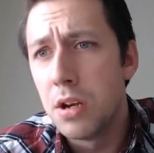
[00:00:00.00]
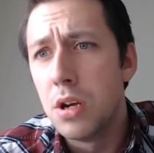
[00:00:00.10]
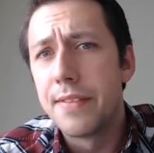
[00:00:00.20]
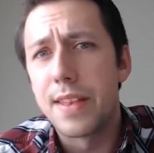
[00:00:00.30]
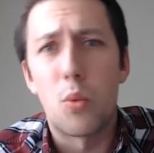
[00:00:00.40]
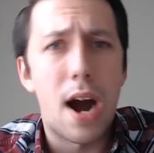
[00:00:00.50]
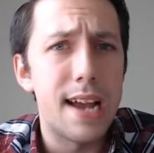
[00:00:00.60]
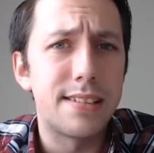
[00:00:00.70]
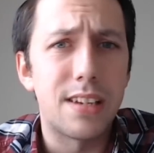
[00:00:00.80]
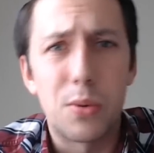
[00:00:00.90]
then why is
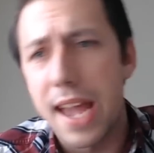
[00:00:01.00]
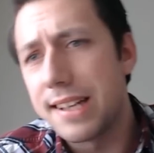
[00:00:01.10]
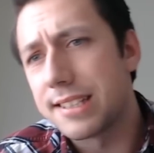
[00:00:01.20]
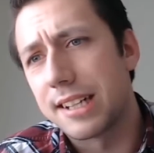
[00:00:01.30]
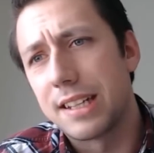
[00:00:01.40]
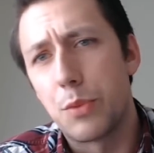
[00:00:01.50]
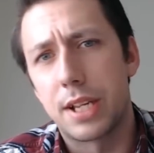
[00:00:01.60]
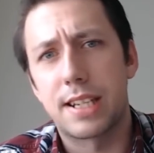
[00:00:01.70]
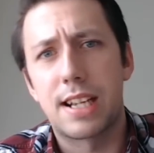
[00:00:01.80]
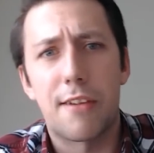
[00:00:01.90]
it okay suddenly when it's a
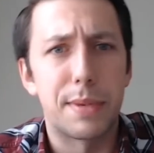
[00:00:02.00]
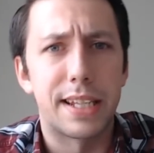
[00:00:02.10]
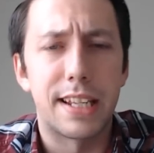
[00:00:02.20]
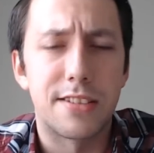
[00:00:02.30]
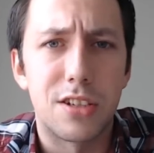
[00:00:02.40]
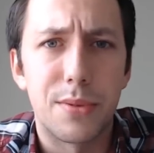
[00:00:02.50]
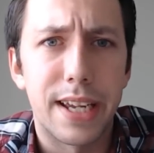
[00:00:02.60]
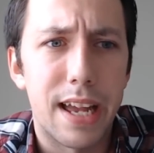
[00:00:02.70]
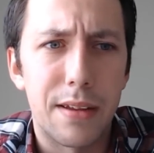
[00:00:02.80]
government that's doing it?